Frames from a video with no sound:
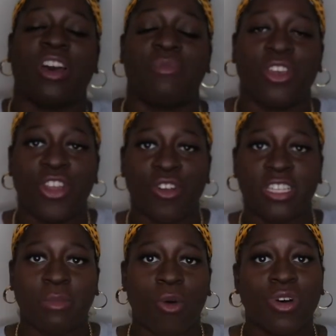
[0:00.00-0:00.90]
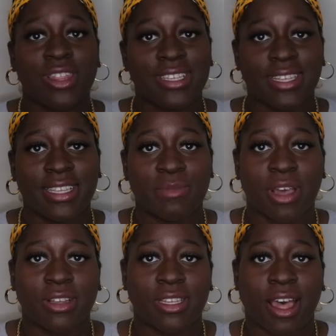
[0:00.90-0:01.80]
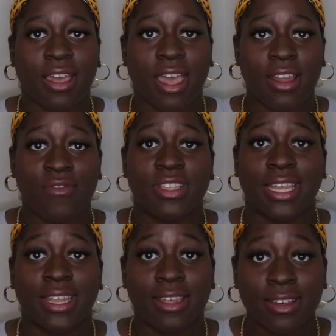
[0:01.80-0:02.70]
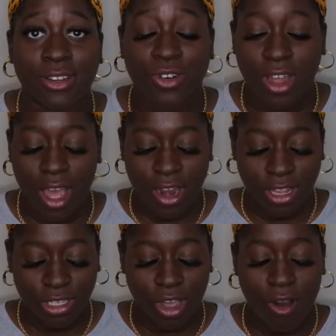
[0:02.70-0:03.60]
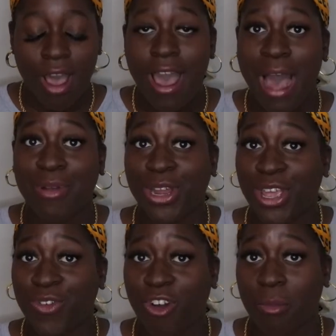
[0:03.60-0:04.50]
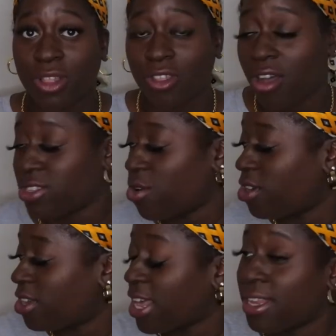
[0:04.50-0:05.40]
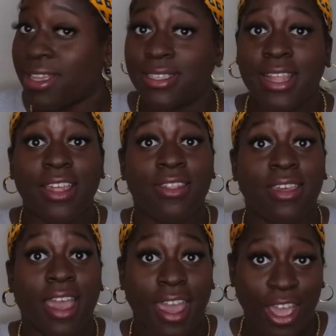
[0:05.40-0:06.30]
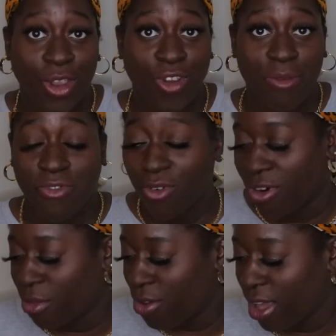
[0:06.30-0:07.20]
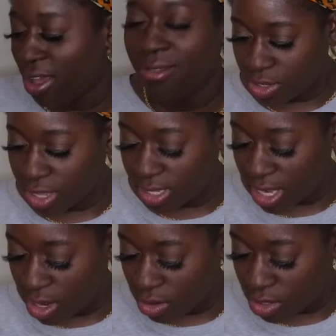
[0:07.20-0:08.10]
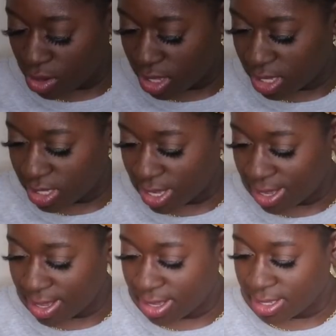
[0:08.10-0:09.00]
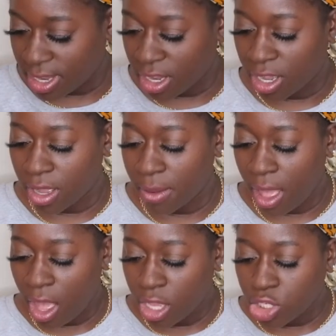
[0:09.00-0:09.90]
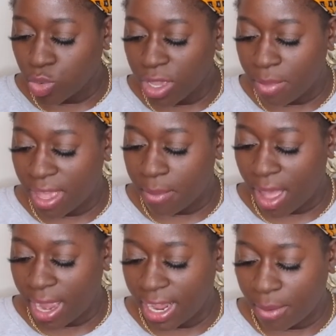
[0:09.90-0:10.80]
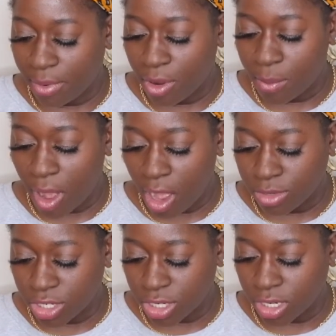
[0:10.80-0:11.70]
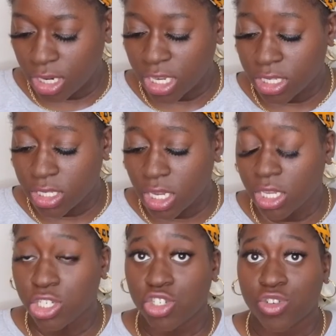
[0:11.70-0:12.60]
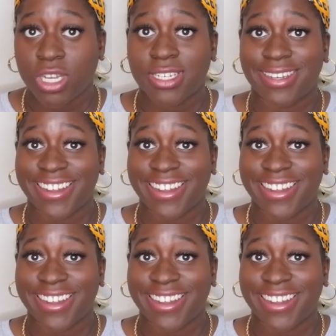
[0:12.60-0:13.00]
have been curious about what this scent smells like and if it's any good or not, and so I'm here to give you all my thoughts on it, at least in the hand cream form. Okay, so the scent notes on this is uh sweet pink pineapple, palm sugar, and sun-drenched